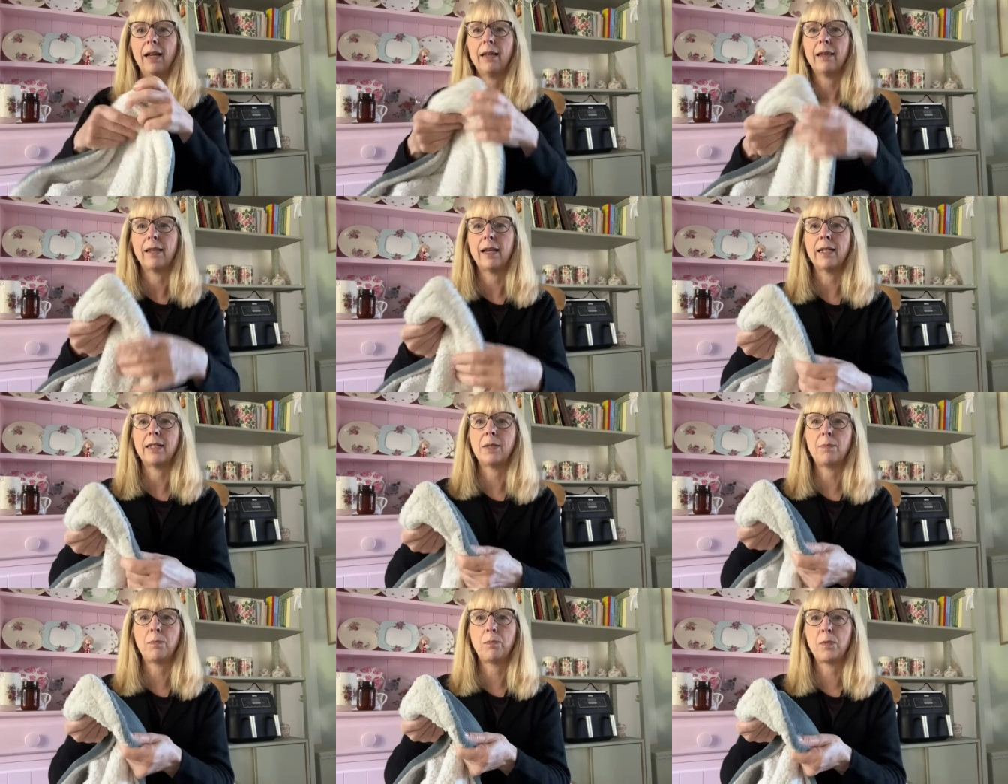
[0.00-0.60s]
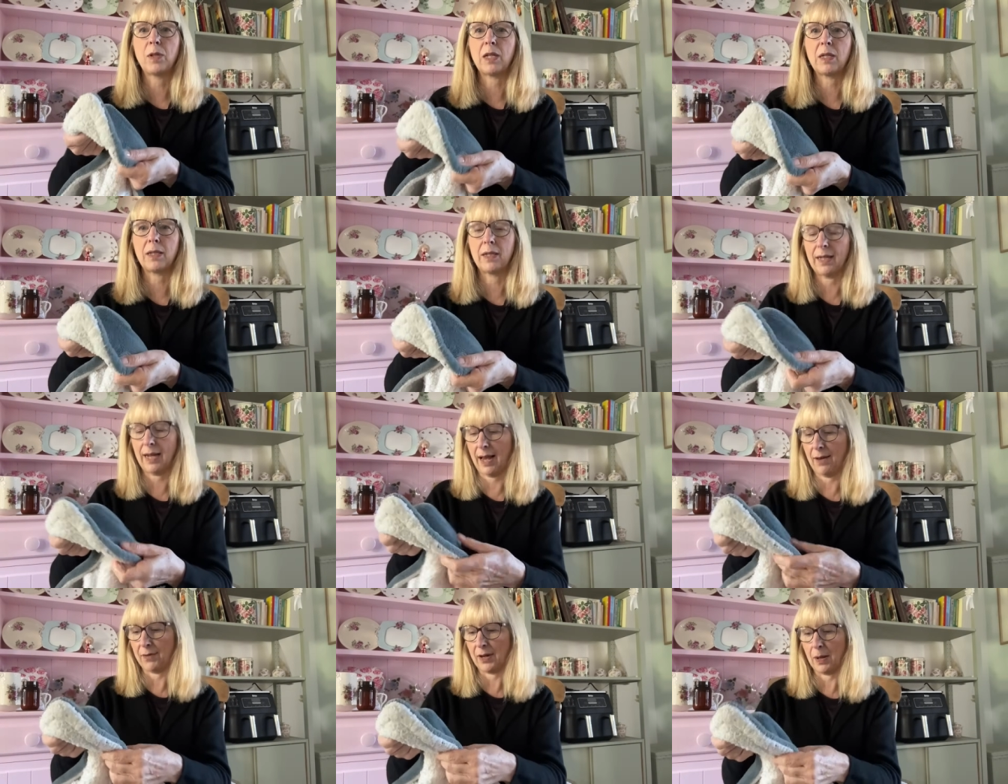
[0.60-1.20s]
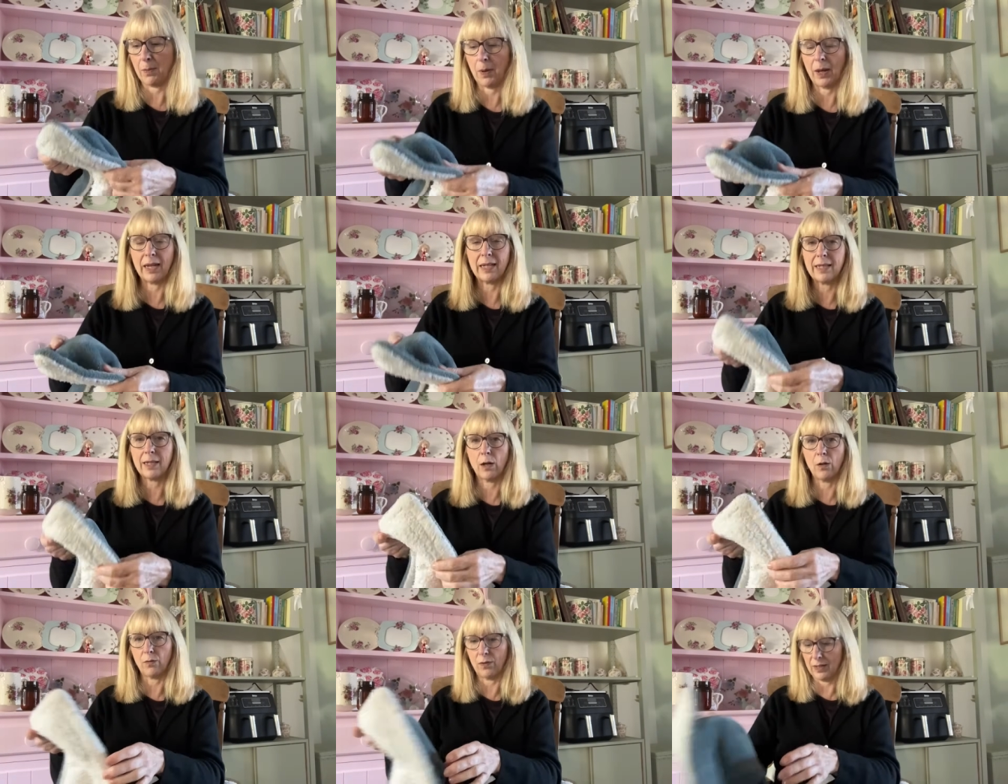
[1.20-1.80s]
that just having it by
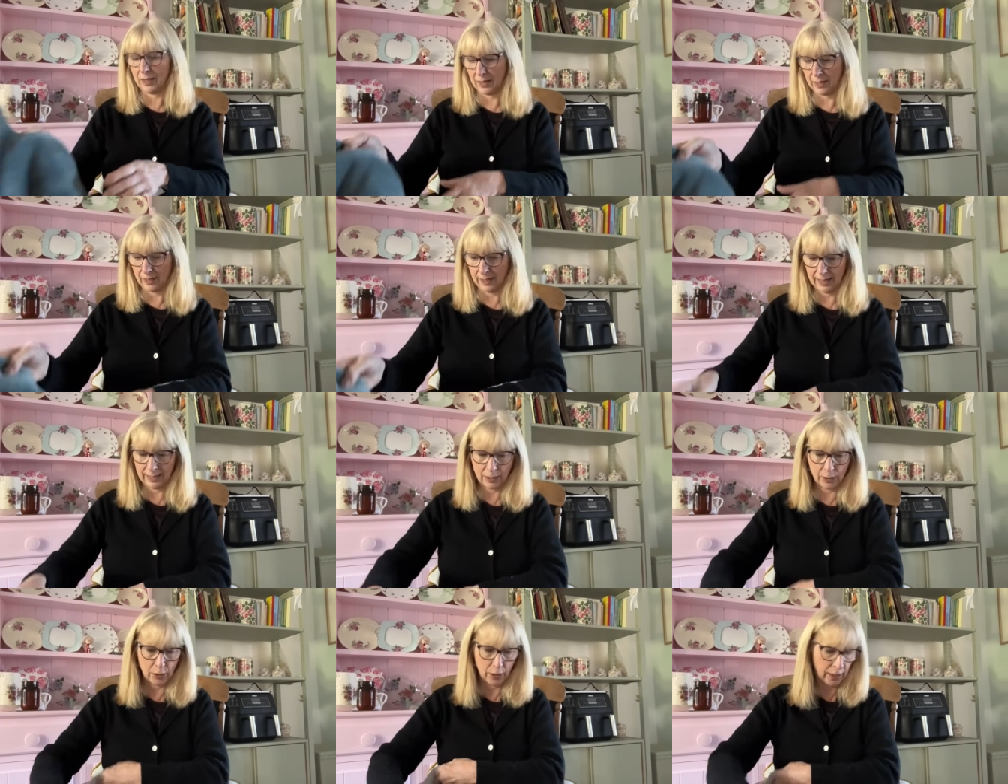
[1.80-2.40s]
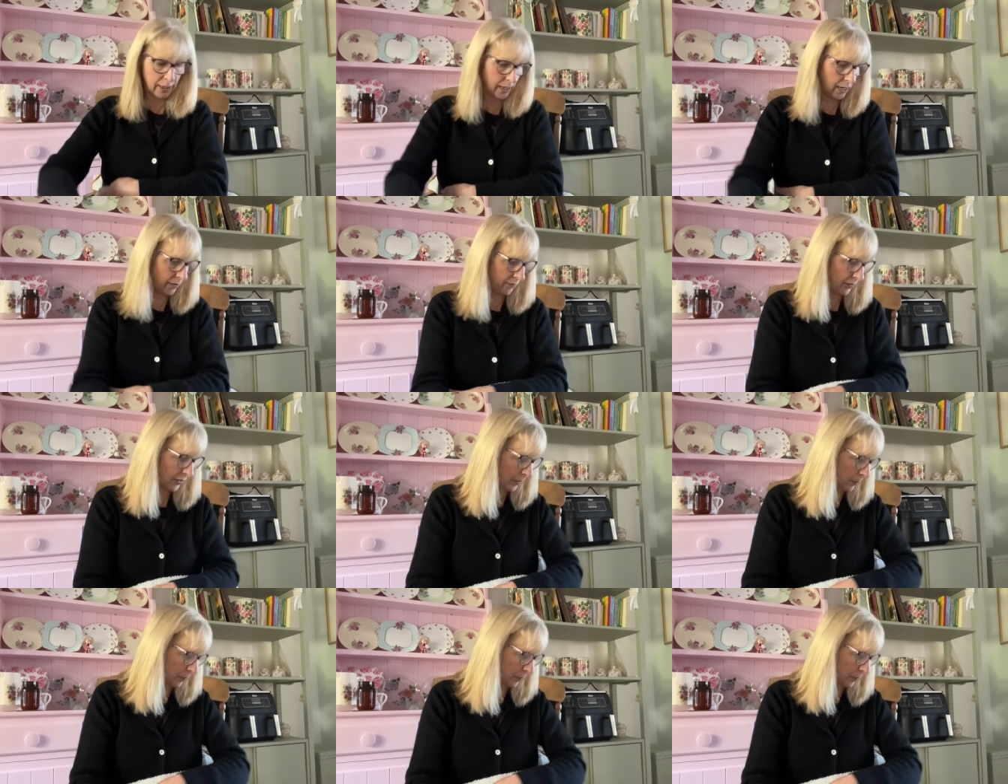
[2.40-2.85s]
itself is good enough at the